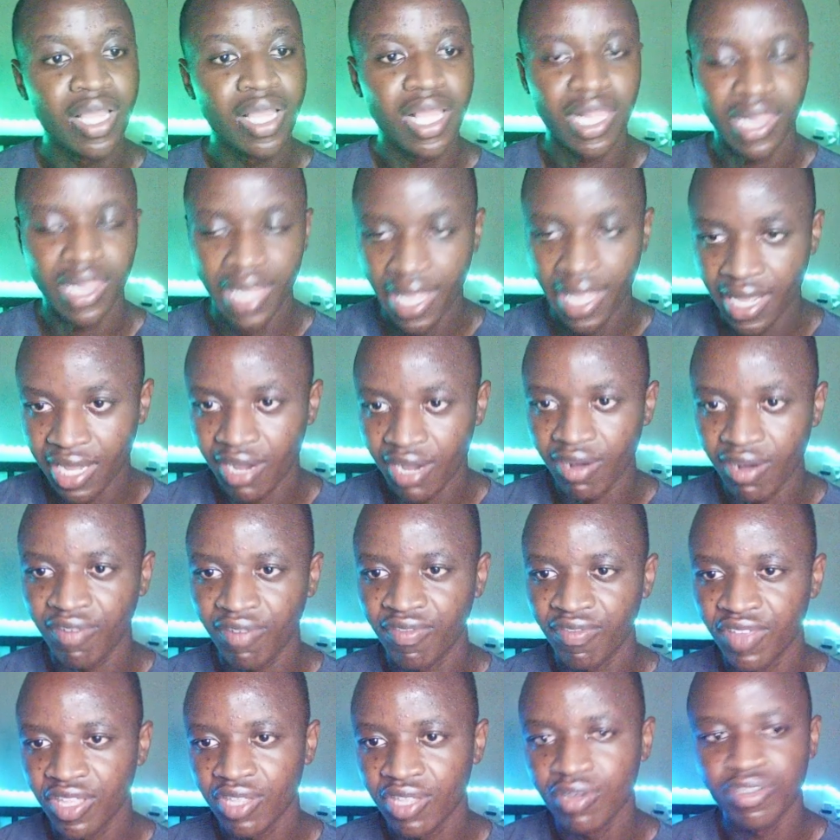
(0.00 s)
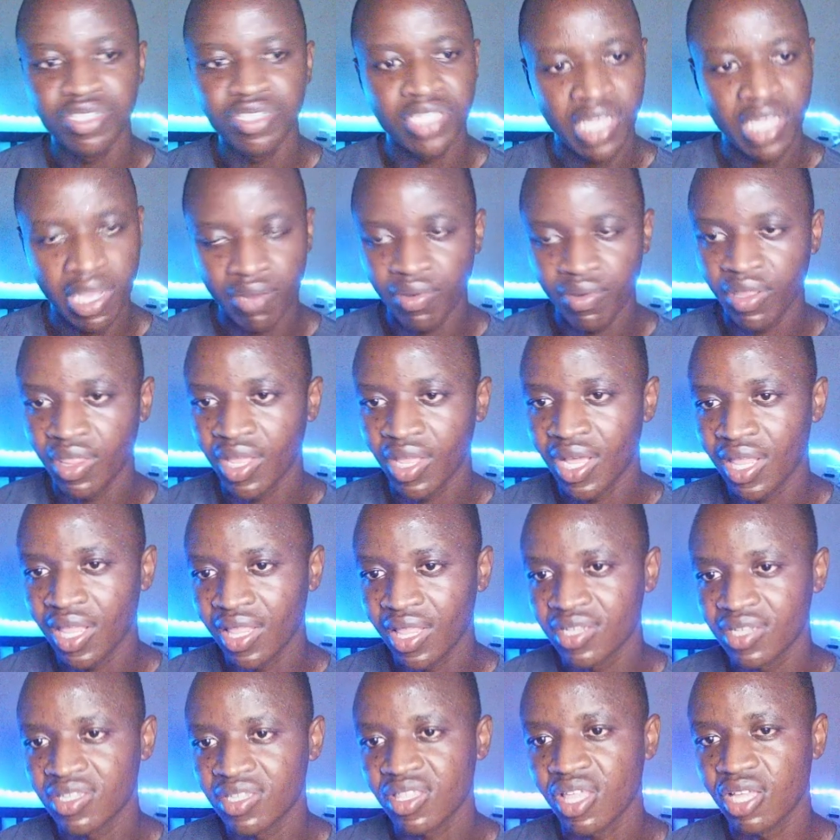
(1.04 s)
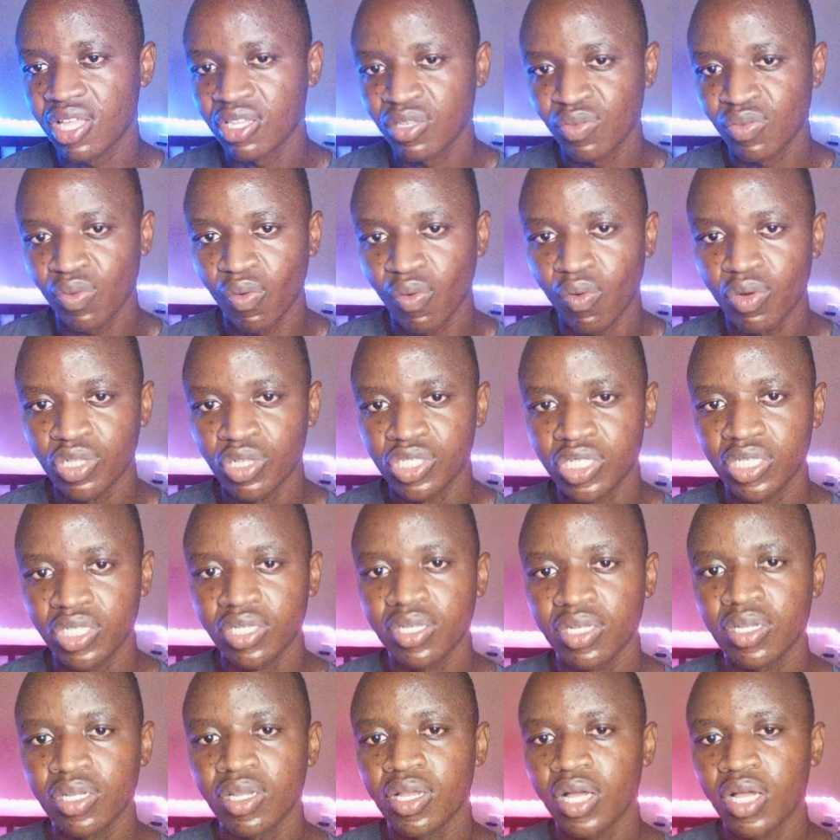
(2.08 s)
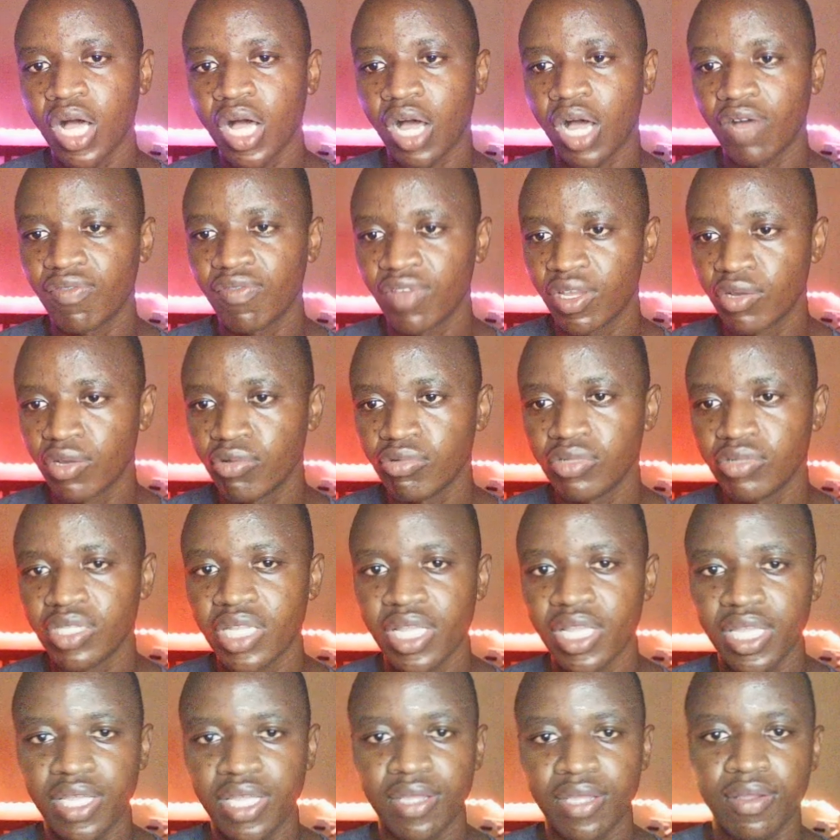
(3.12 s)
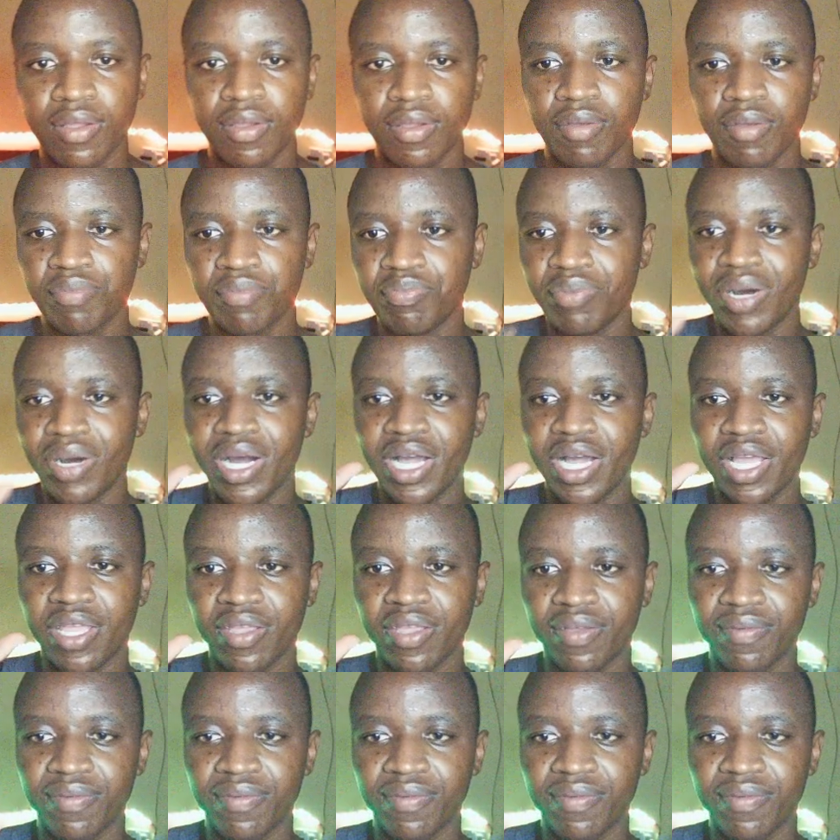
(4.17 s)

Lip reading: like our video, share with others. Thanks for watching. Have a good day. Bye.